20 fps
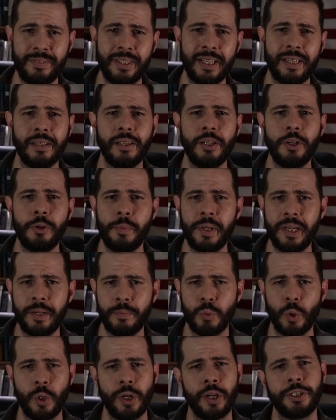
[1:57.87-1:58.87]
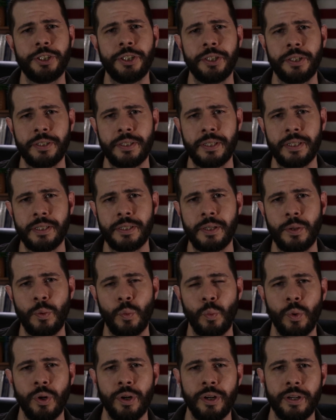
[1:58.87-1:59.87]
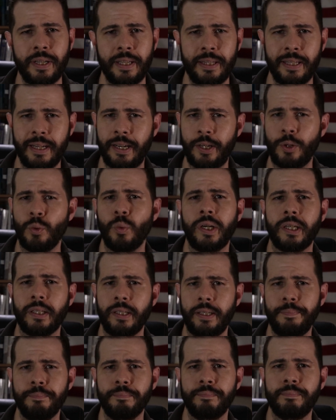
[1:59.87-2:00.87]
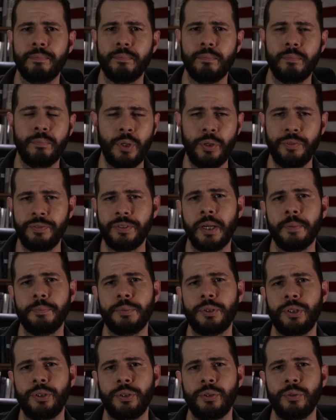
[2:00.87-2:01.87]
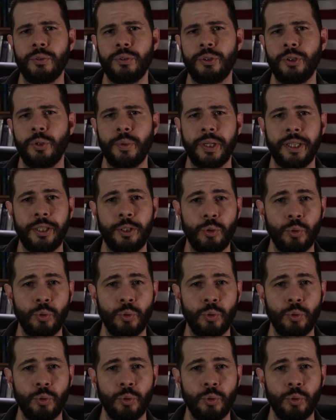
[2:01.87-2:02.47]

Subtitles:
did a little bit of production assistant work, and then I quickly moved up to doing